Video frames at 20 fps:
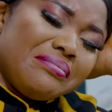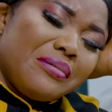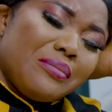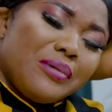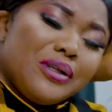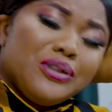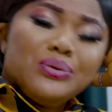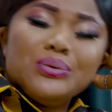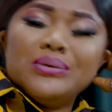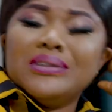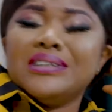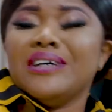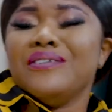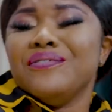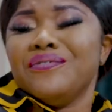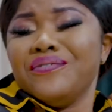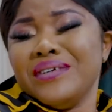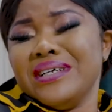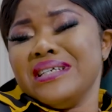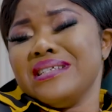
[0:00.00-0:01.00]
Mama, it was her
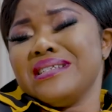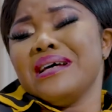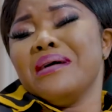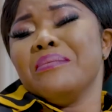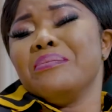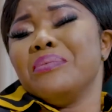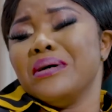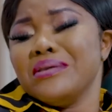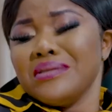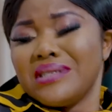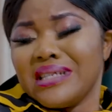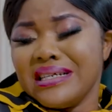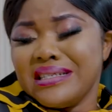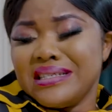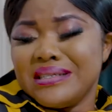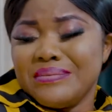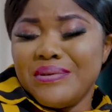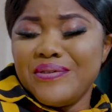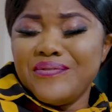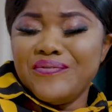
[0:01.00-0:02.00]
friends that bounced
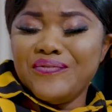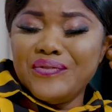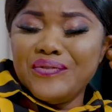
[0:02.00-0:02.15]
at me